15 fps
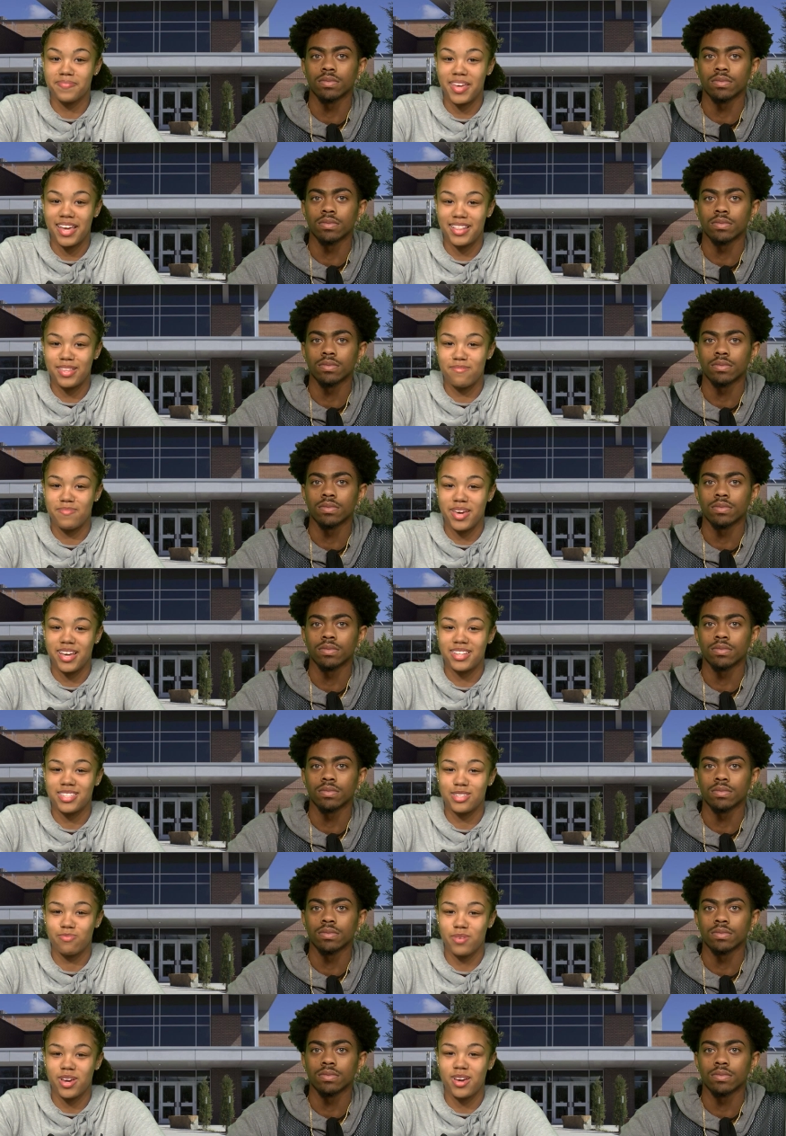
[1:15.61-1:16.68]
Speaker 1: And the band's
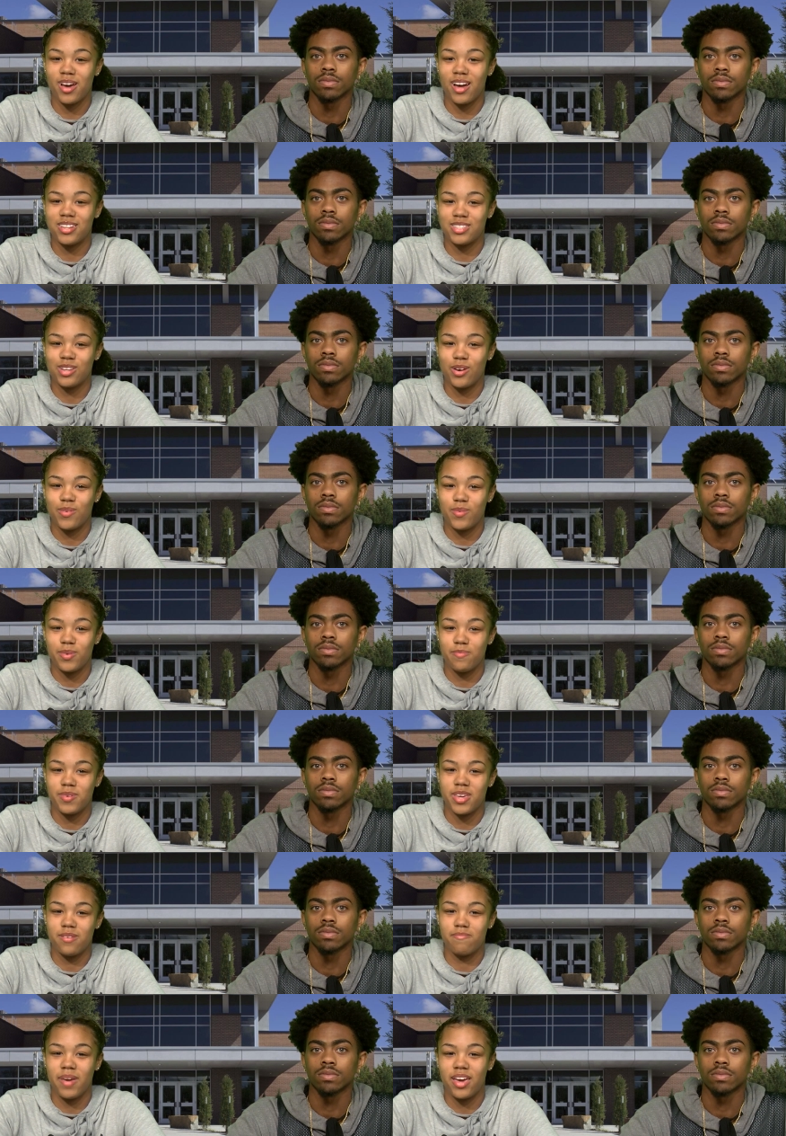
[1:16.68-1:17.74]
spring concert will
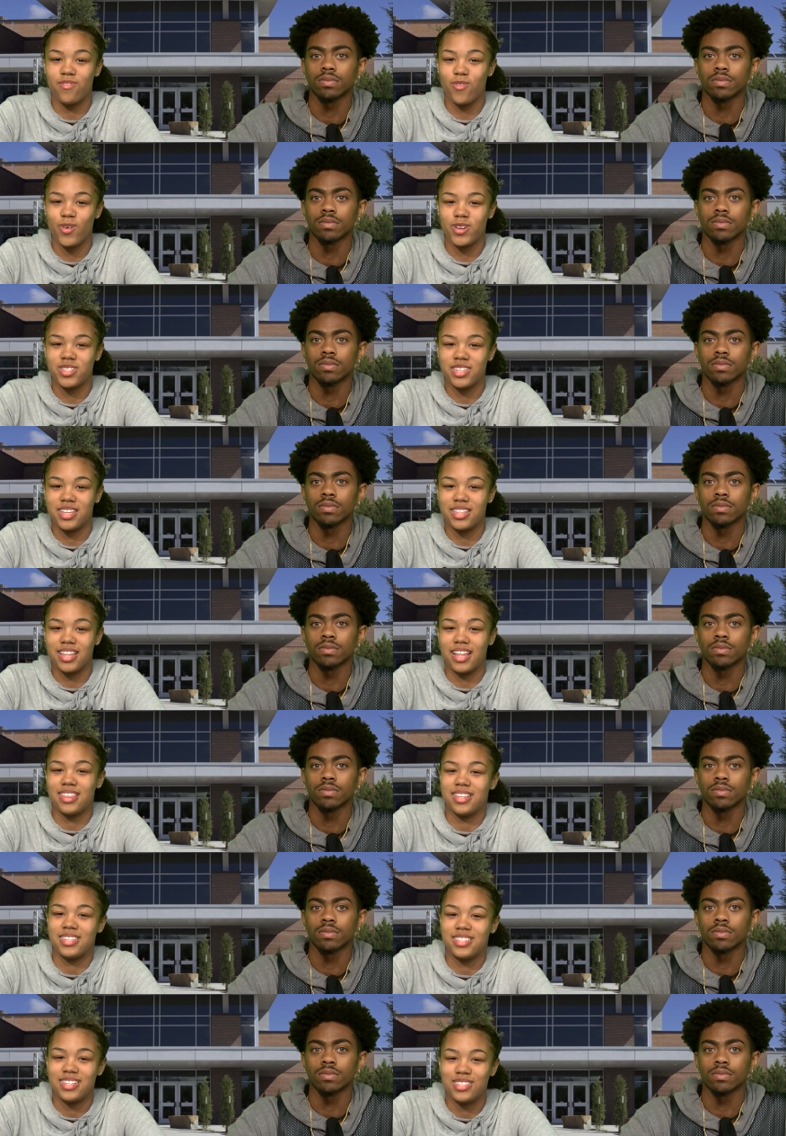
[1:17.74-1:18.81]
be May 14th at
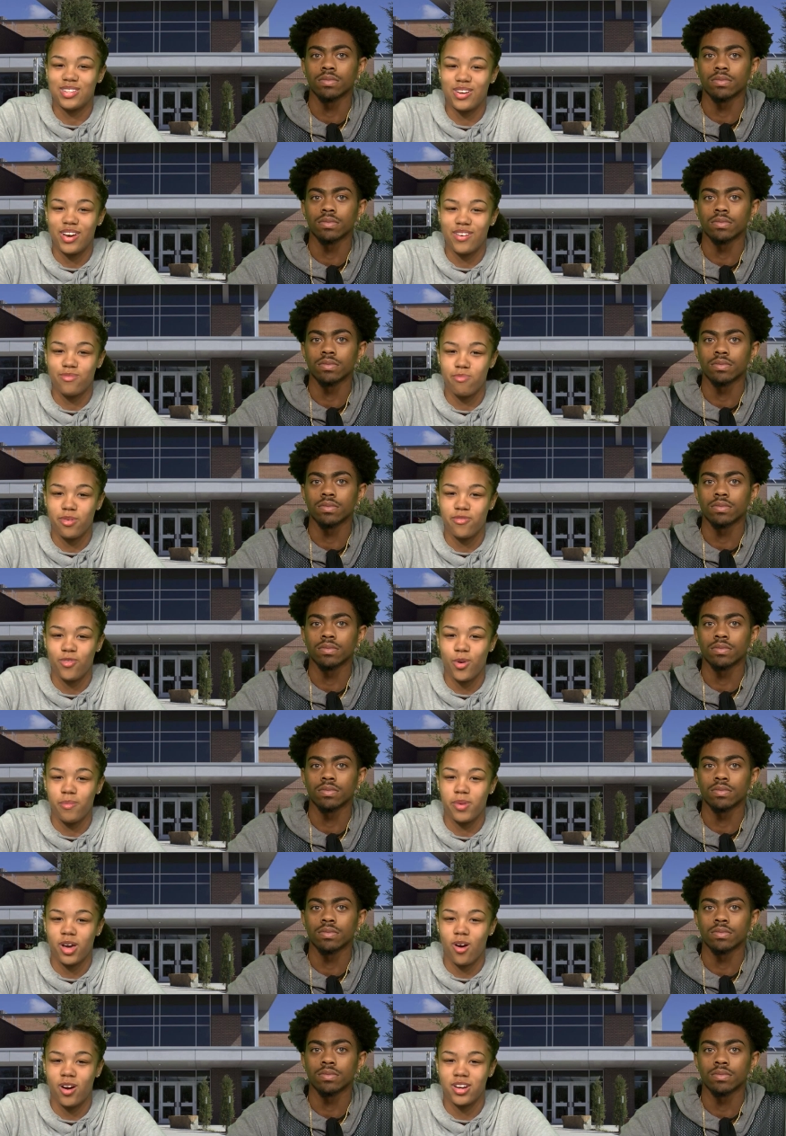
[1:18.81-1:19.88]
the Center of
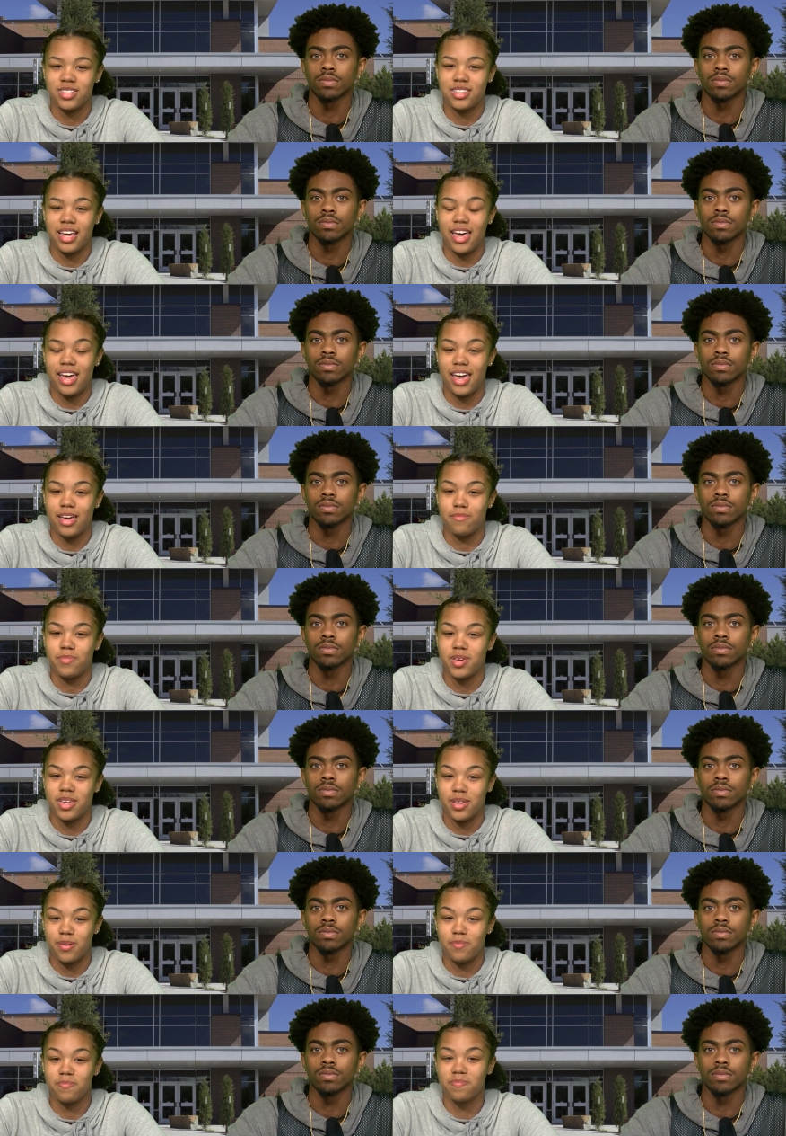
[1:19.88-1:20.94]
Performing Arts at 8
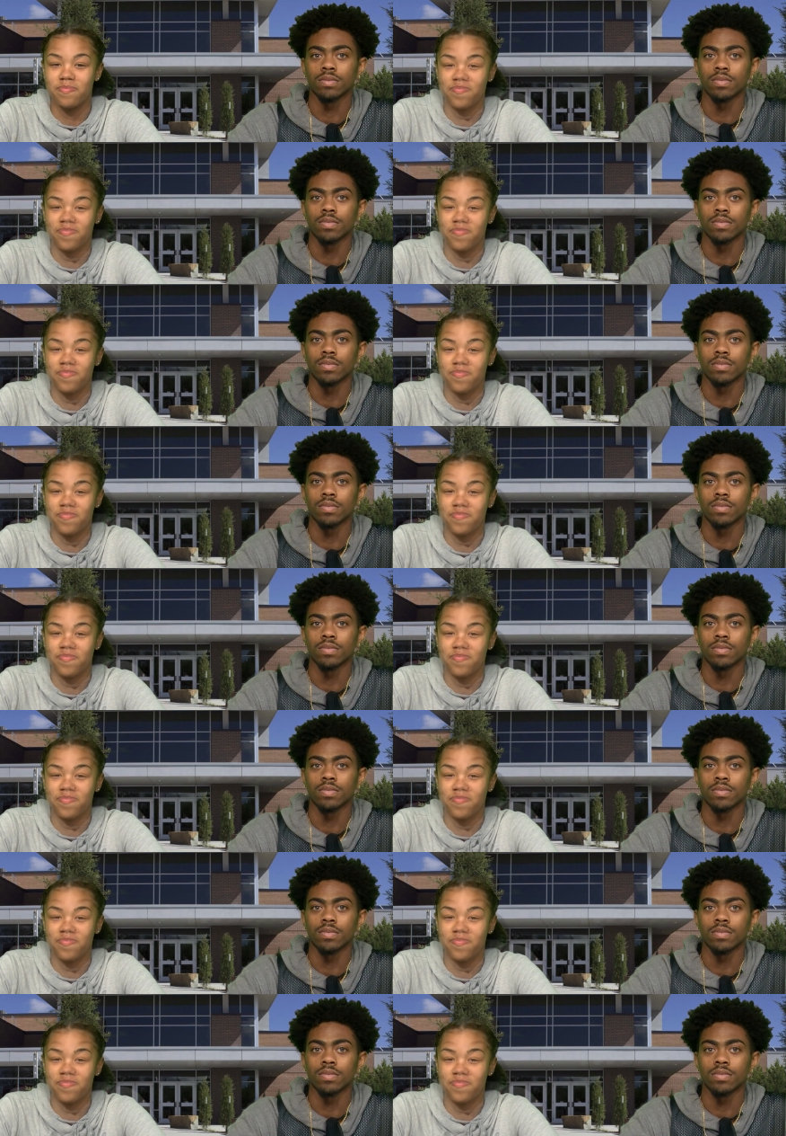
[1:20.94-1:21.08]
p.m.